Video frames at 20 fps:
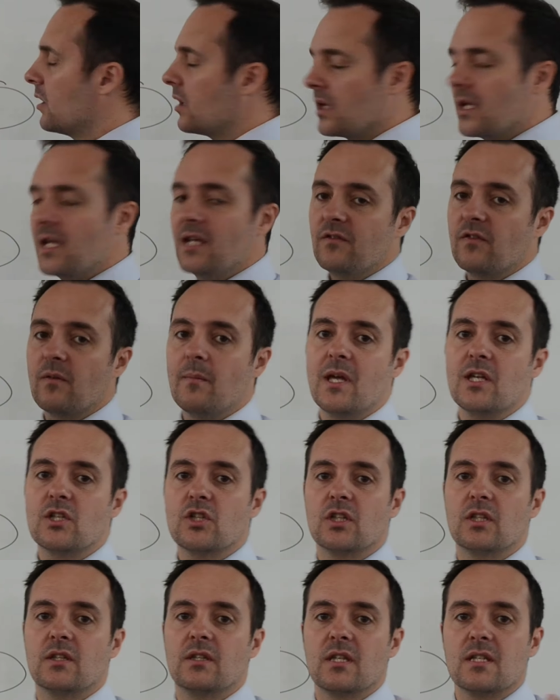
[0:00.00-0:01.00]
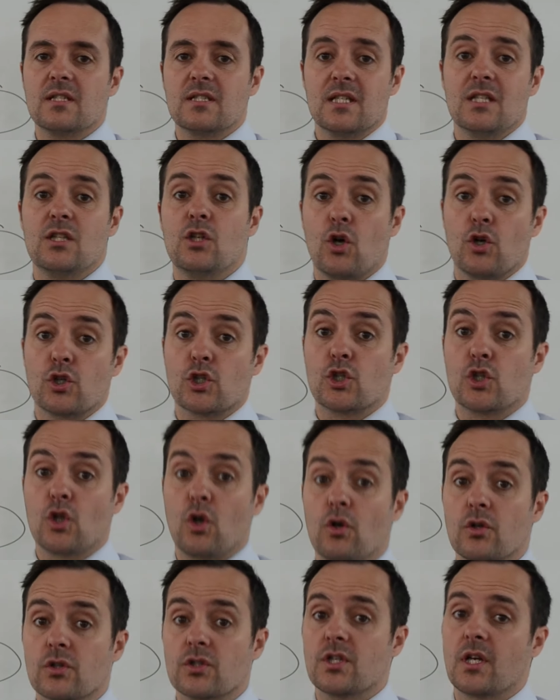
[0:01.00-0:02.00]
information that is in your
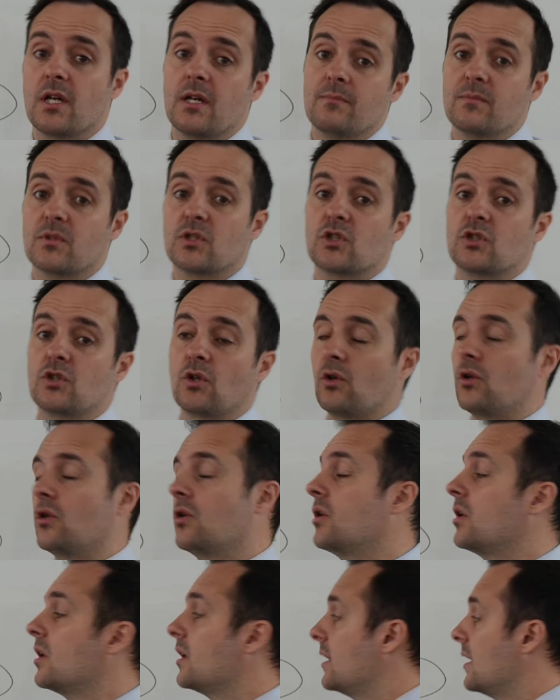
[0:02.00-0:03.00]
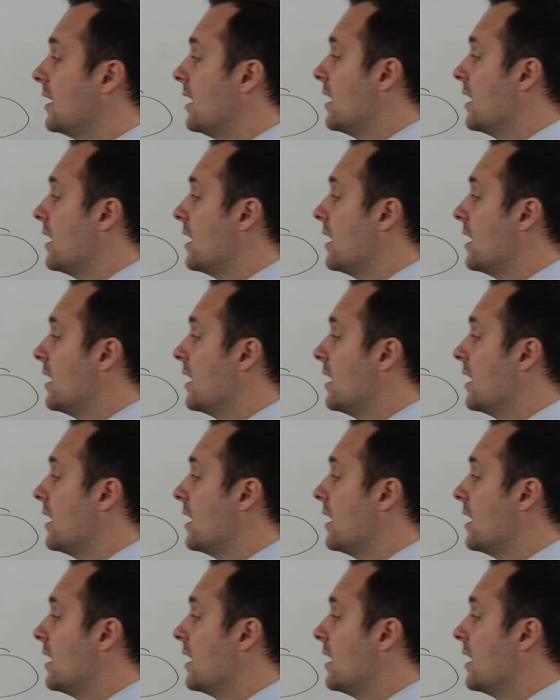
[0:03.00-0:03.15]
short-term store,